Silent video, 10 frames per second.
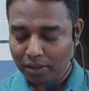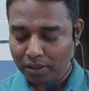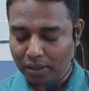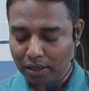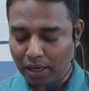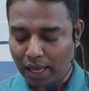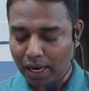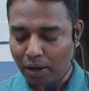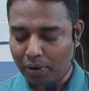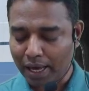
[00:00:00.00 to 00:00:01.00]
The
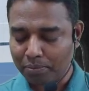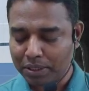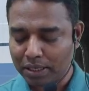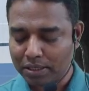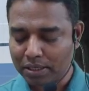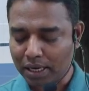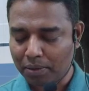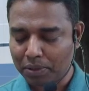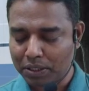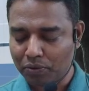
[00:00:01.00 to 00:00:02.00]
allowed absence
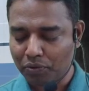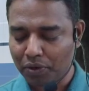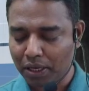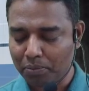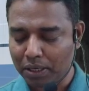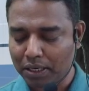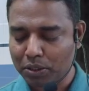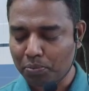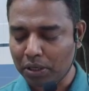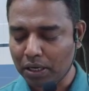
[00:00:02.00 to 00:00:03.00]
time is 15 minutes
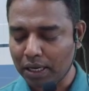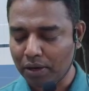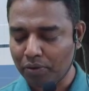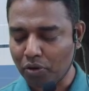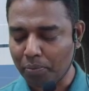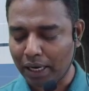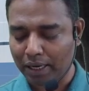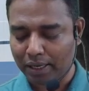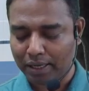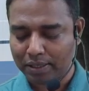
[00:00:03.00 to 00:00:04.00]
per day for
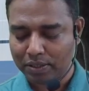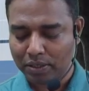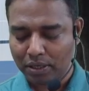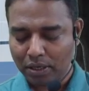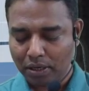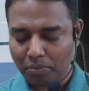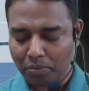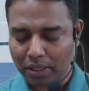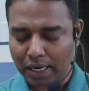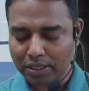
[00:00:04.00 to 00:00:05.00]
maintenance.
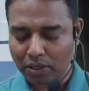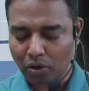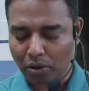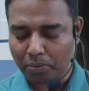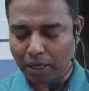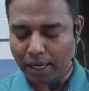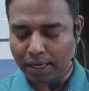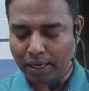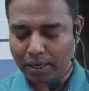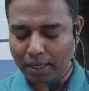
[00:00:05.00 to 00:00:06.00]
So that's a normal
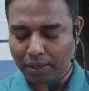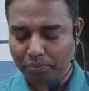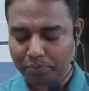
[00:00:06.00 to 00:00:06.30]
idle time.